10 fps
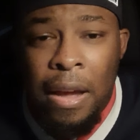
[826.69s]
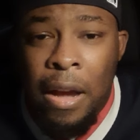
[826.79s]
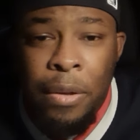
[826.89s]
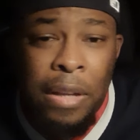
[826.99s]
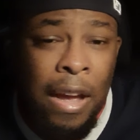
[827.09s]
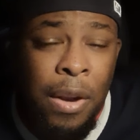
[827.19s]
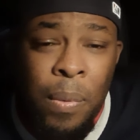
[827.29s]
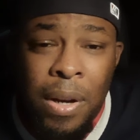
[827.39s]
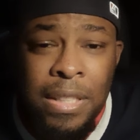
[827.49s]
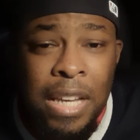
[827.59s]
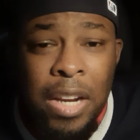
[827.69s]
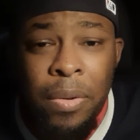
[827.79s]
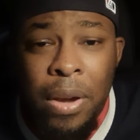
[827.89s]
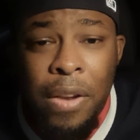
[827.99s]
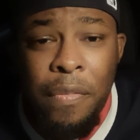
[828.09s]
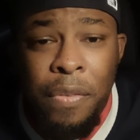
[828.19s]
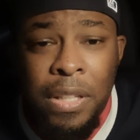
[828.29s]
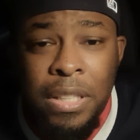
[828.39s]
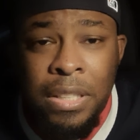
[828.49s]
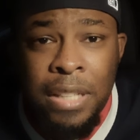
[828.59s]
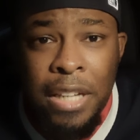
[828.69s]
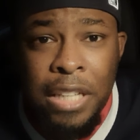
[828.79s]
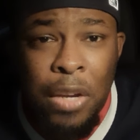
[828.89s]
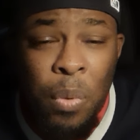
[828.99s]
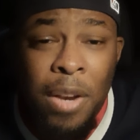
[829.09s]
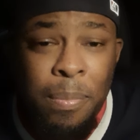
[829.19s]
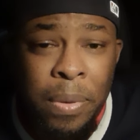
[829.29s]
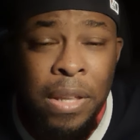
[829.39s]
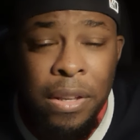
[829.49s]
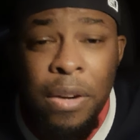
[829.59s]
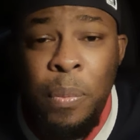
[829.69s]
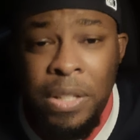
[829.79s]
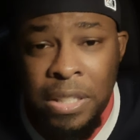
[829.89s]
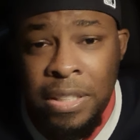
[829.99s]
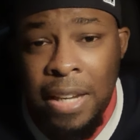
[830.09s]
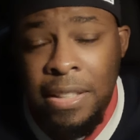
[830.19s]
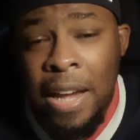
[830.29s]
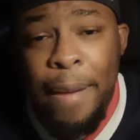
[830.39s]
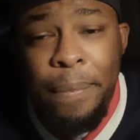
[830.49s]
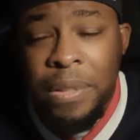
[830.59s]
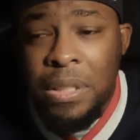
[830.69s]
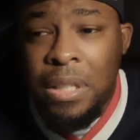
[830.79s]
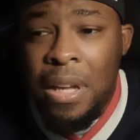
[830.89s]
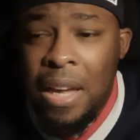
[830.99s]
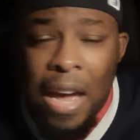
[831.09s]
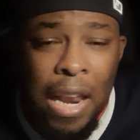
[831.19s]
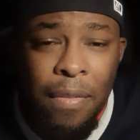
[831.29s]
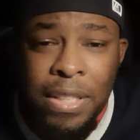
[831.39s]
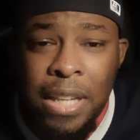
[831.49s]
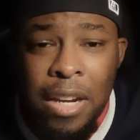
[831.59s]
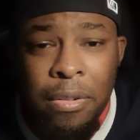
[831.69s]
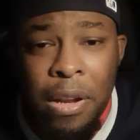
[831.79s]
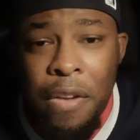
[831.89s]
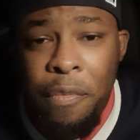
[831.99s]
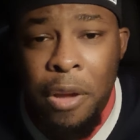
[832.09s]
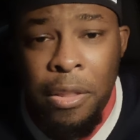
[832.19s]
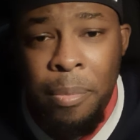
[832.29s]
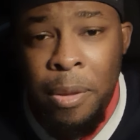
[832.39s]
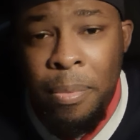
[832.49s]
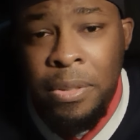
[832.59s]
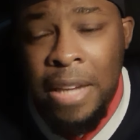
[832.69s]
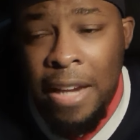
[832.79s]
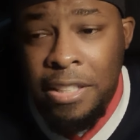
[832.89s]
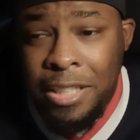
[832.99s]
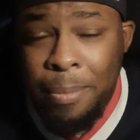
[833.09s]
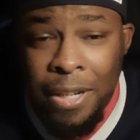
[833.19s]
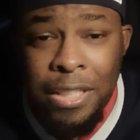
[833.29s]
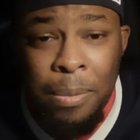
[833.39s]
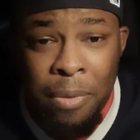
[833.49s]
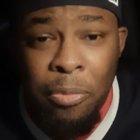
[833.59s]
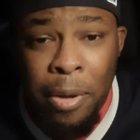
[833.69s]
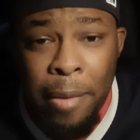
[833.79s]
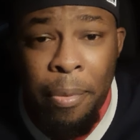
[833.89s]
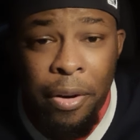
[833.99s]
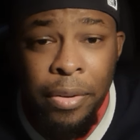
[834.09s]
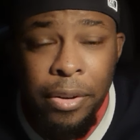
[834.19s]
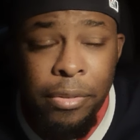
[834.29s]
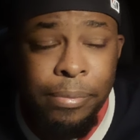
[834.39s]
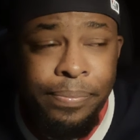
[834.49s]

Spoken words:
I don't want to take credit for the success. I want to be there when the success happens. I never take credit for other people's actions, especially my partner.